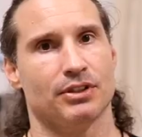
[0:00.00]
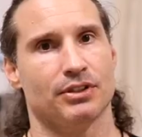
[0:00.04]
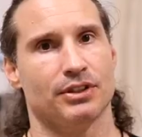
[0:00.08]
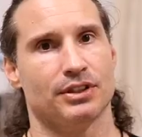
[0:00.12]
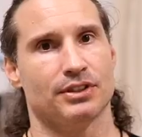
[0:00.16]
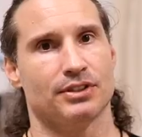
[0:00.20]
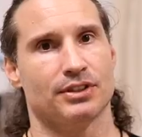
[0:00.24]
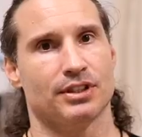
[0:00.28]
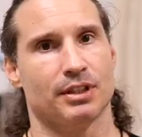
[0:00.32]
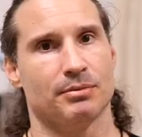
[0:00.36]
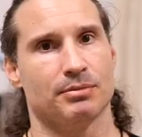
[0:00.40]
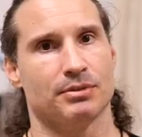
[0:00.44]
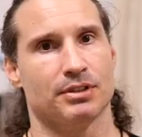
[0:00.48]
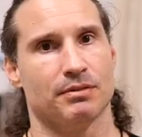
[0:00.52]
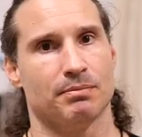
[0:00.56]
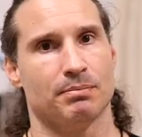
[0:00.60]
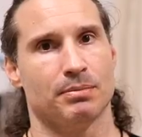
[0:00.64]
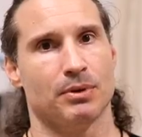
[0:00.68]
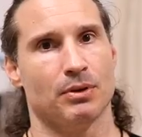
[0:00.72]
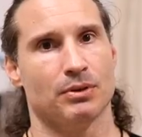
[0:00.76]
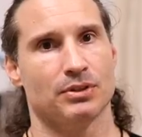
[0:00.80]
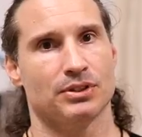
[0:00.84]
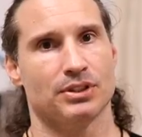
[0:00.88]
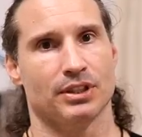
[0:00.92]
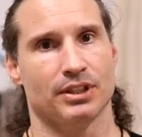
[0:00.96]
all these types
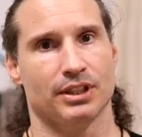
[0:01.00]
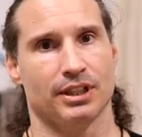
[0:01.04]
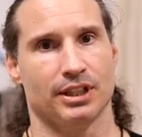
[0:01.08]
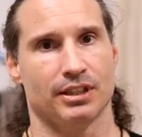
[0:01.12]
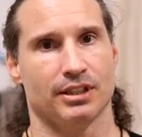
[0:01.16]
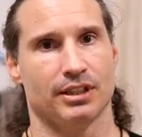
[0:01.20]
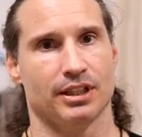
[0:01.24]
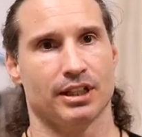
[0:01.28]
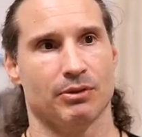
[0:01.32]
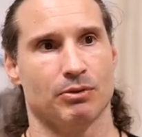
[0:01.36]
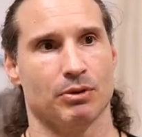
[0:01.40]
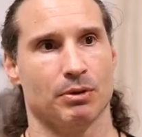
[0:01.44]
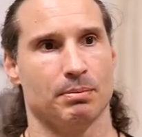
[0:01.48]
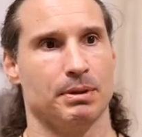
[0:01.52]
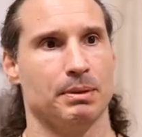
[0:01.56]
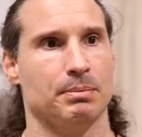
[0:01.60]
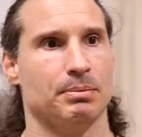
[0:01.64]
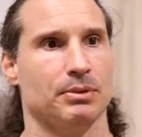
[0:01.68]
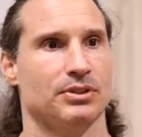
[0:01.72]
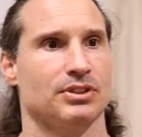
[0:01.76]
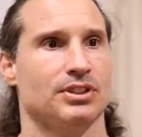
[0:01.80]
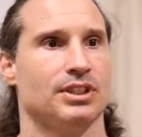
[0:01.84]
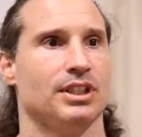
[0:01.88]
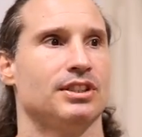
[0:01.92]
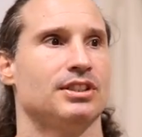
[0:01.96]
of posts on the internet where
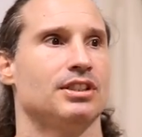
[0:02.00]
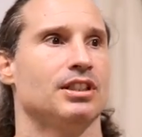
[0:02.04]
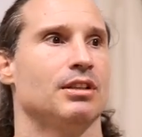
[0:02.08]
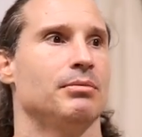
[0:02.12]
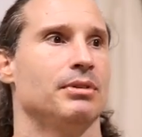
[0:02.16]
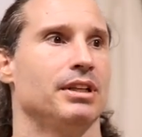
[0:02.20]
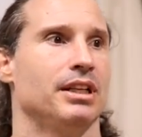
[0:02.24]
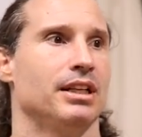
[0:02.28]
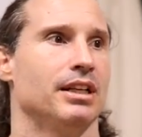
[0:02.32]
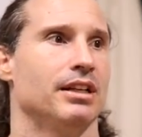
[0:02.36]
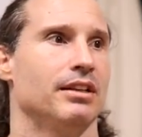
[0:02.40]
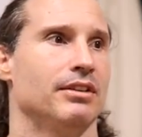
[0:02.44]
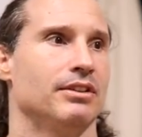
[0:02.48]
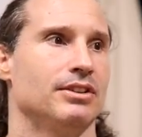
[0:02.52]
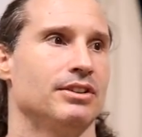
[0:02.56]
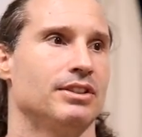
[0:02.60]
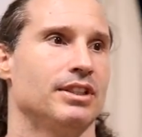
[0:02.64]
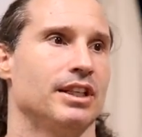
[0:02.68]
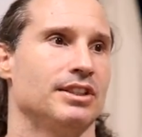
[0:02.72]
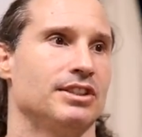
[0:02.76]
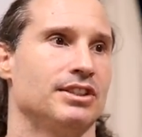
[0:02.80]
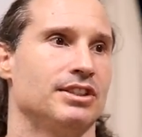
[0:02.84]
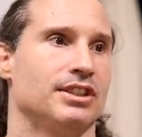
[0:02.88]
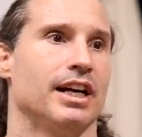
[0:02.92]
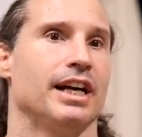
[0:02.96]
people see somebody
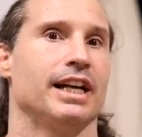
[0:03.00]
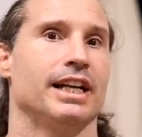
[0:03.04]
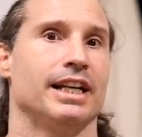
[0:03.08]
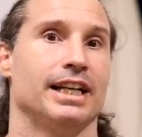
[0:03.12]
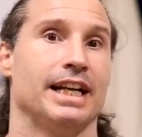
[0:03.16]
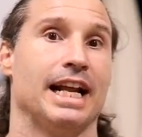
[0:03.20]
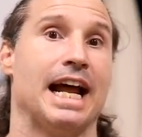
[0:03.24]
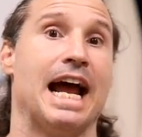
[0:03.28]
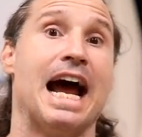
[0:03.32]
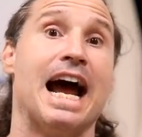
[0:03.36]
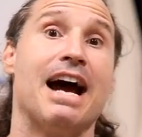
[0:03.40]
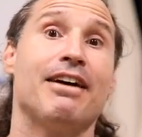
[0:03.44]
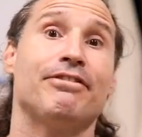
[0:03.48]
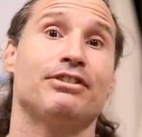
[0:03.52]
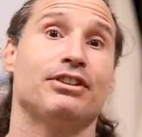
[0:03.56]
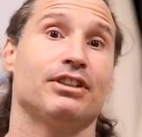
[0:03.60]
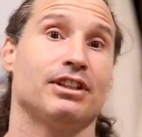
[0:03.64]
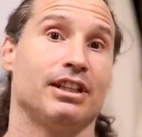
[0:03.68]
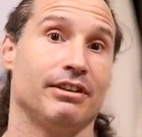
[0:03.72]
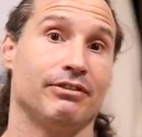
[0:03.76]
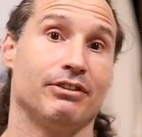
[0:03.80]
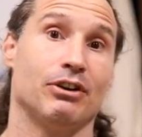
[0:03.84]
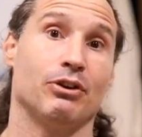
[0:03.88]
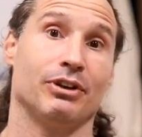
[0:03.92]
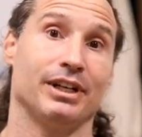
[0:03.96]
that that's dieted after
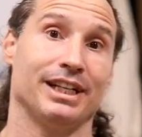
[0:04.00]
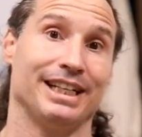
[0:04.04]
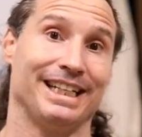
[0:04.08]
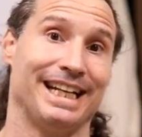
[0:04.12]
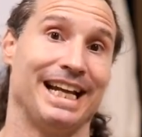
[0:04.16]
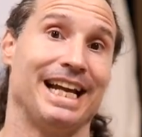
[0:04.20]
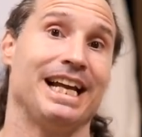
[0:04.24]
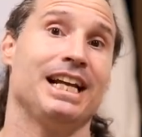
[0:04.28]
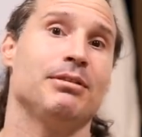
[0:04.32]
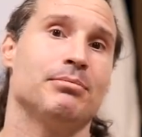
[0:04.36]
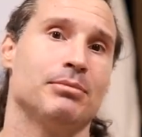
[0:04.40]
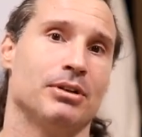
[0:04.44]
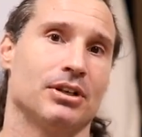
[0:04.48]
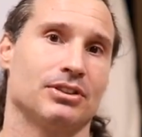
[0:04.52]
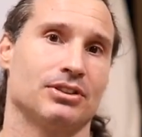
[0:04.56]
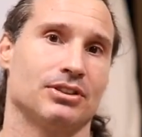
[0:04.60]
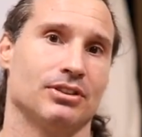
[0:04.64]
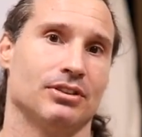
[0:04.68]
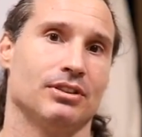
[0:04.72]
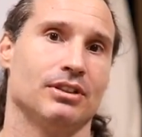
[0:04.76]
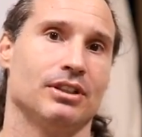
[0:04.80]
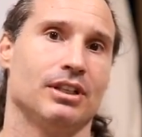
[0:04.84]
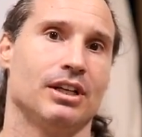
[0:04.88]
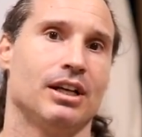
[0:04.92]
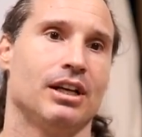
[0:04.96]
they've already gained
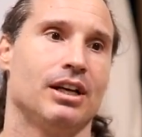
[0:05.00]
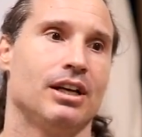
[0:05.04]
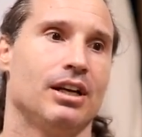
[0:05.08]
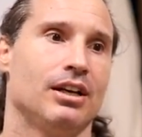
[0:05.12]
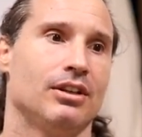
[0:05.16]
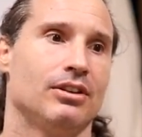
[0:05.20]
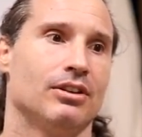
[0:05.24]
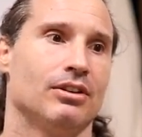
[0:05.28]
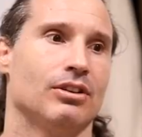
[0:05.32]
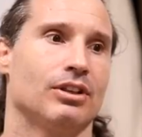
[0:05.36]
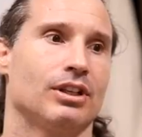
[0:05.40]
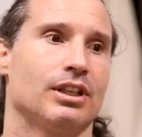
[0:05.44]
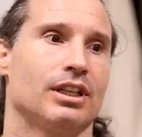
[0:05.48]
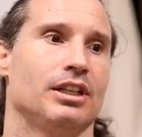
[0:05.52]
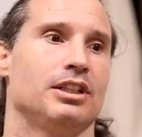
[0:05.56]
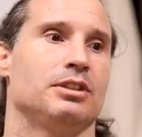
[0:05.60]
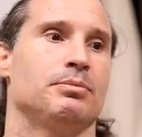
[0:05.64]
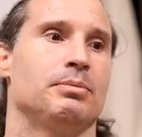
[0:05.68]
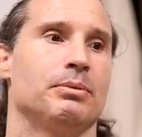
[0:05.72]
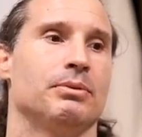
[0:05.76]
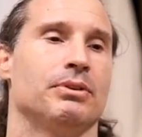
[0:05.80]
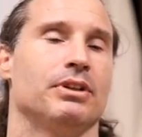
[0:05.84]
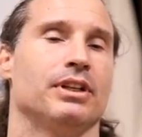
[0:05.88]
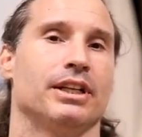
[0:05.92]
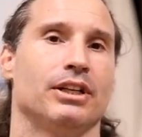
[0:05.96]
muscle, yeah. they're looking at
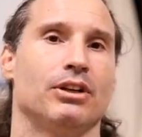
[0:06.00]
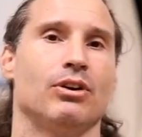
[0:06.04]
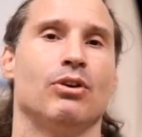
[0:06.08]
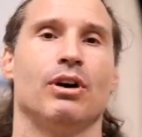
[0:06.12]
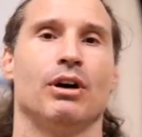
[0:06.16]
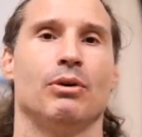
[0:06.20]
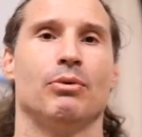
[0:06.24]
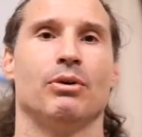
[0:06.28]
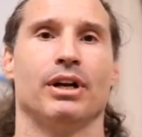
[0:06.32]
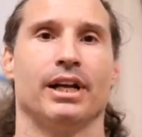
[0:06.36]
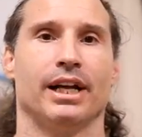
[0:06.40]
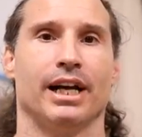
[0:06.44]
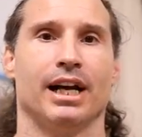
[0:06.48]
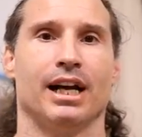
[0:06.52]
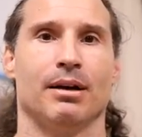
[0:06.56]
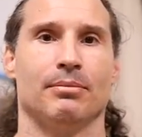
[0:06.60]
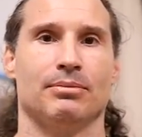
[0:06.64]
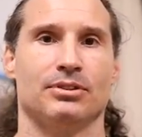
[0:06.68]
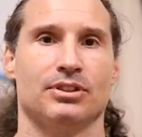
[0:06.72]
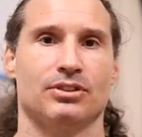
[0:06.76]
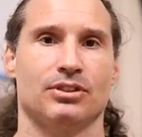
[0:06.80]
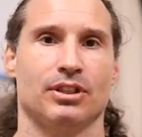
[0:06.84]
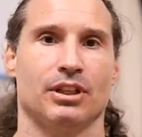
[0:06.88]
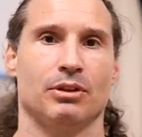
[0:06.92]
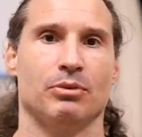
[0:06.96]
these people and they're like, oh, I want
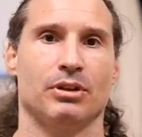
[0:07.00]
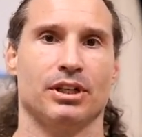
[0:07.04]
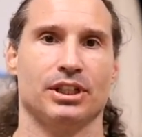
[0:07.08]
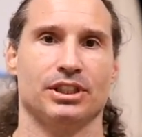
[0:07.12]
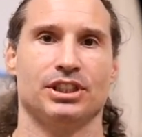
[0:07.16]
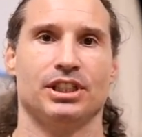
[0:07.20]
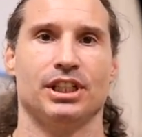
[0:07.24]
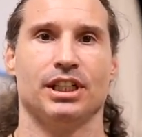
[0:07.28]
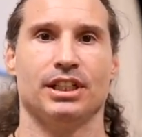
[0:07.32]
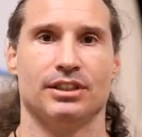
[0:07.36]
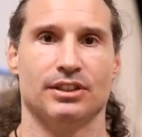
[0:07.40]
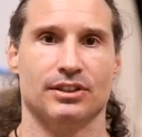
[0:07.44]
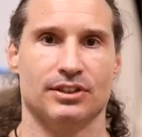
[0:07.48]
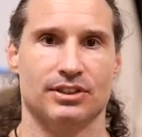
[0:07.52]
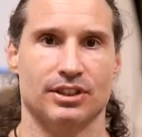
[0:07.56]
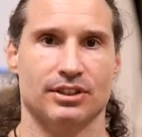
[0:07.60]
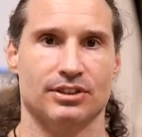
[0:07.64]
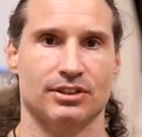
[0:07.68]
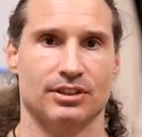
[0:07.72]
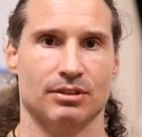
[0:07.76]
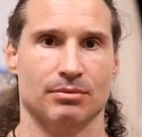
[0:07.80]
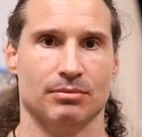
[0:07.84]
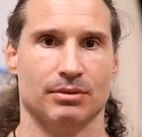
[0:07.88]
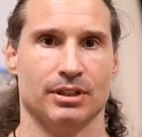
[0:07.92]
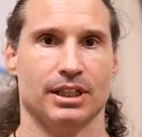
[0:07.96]
abs. So they want to cheat the
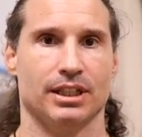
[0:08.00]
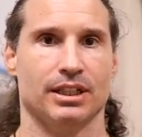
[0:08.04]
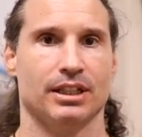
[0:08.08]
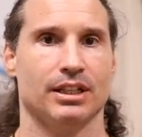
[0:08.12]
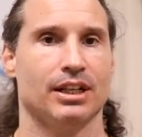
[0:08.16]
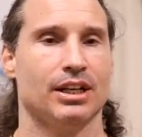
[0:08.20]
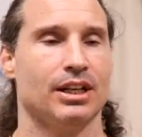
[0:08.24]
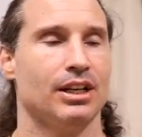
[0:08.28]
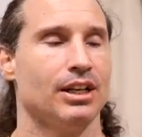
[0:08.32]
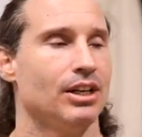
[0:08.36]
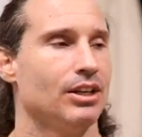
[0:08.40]
system, right?